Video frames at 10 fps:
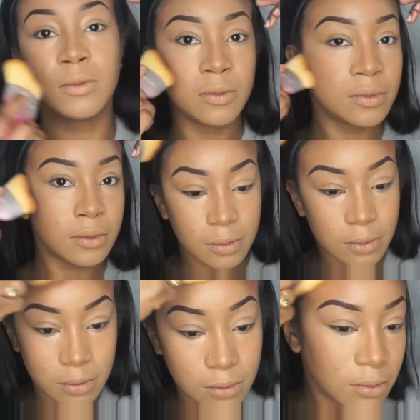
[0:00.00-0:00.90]

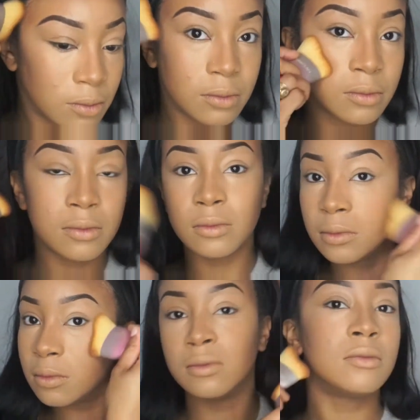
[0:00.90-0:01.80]

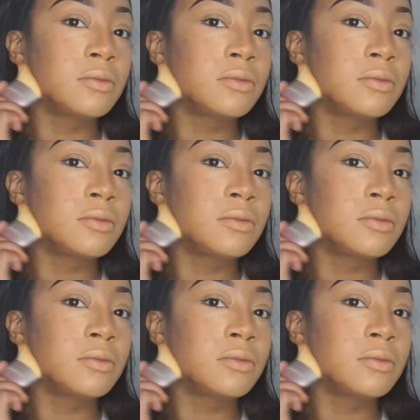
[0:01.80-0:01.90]
(no one is talking)